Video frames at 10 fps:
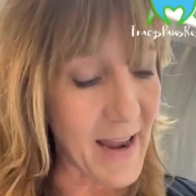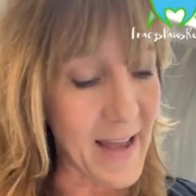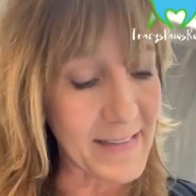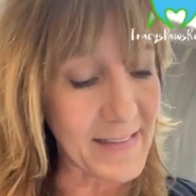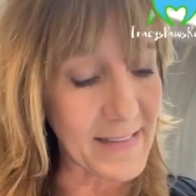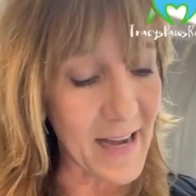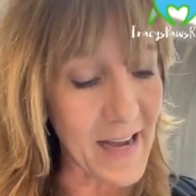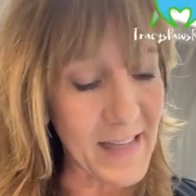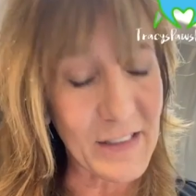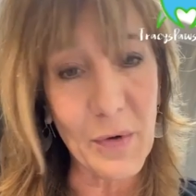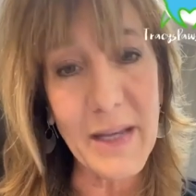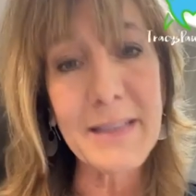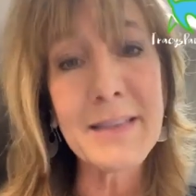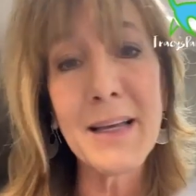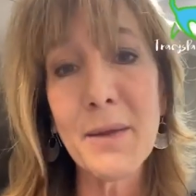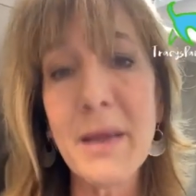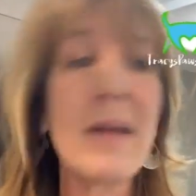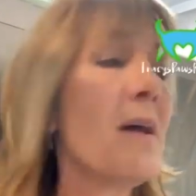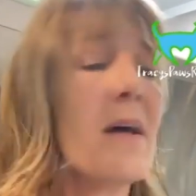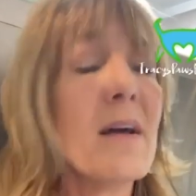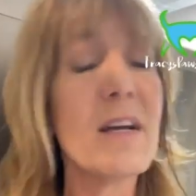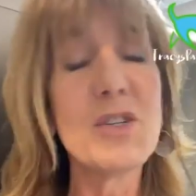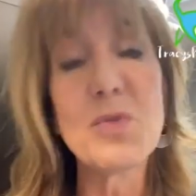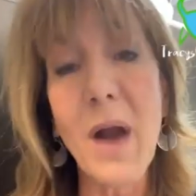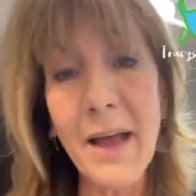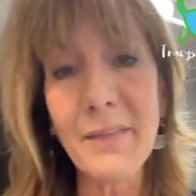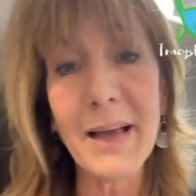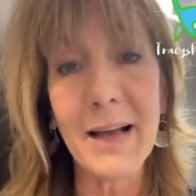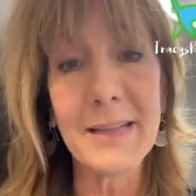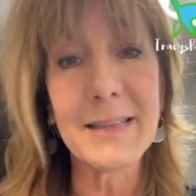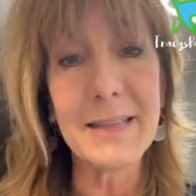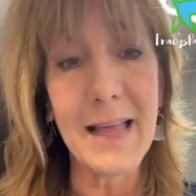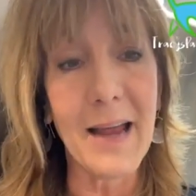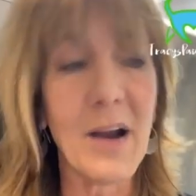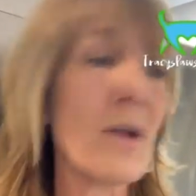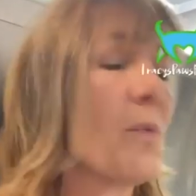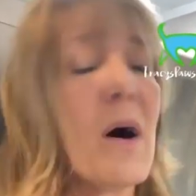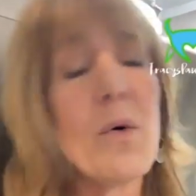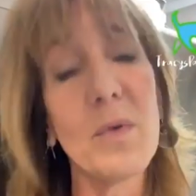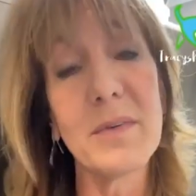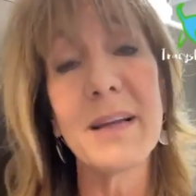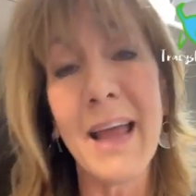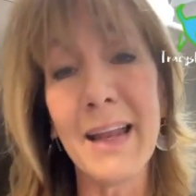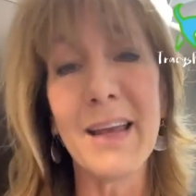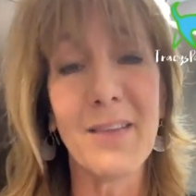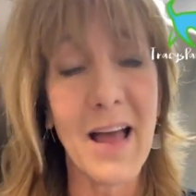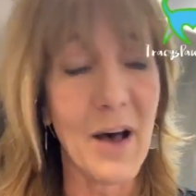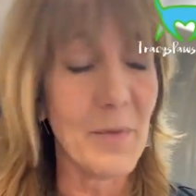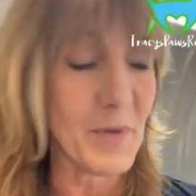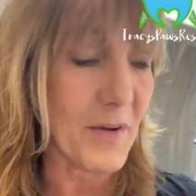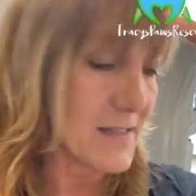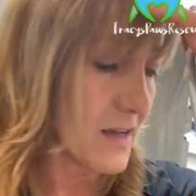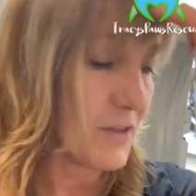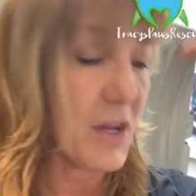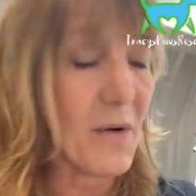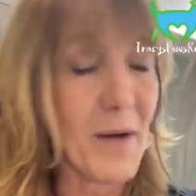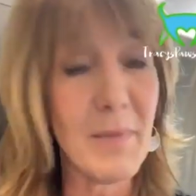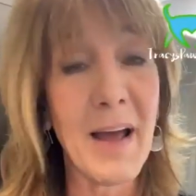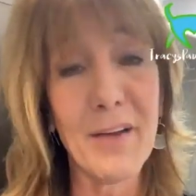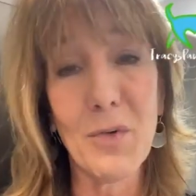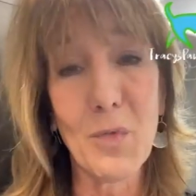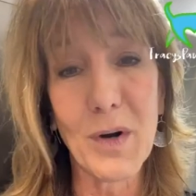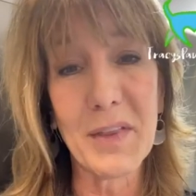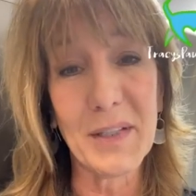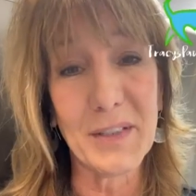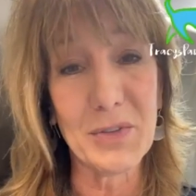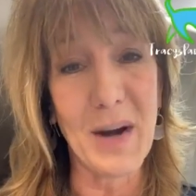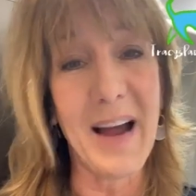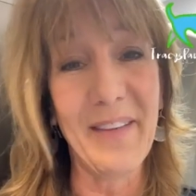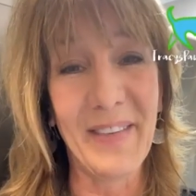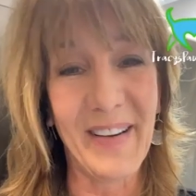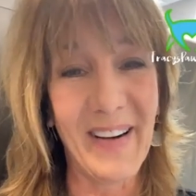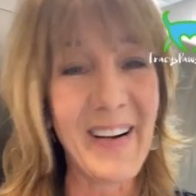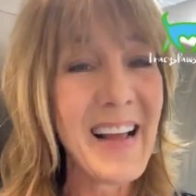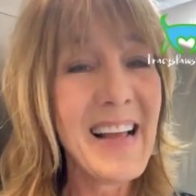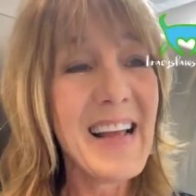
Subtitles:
And so he's going to be driving us there. Well, Katie will help. You guys all know I'm kind of a worthless driver.